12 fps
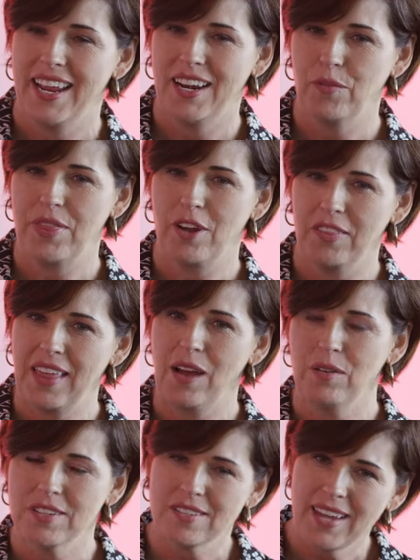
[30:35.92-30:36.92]
in, and we thought
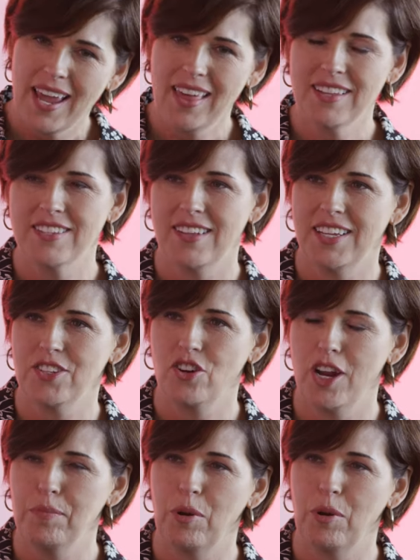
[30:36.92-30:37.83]
that was yeah, that's great.